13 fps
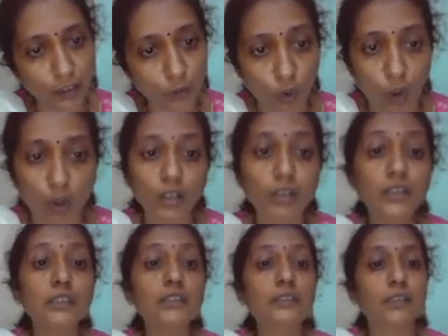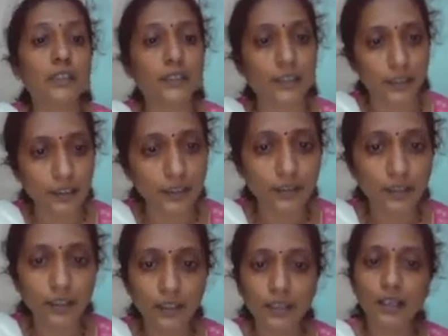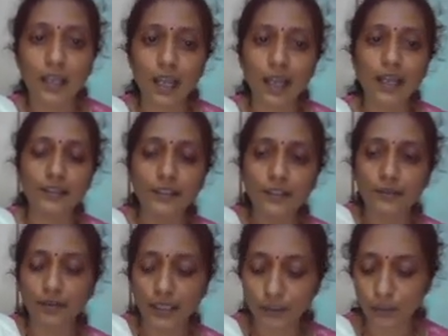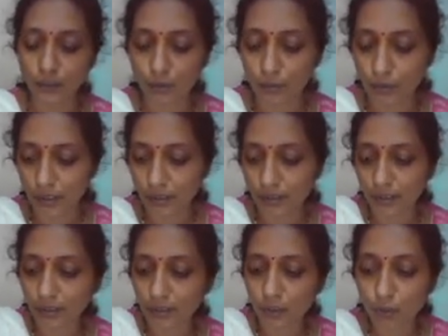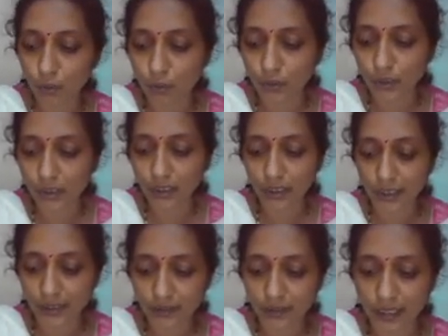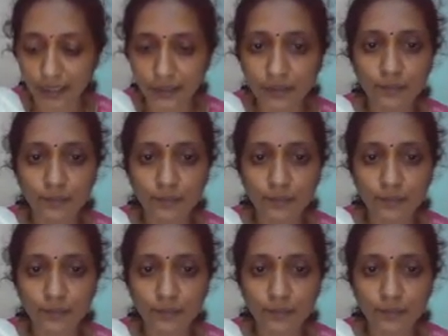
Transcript: clock circuit, and it will execute it. It is shown in the next slide.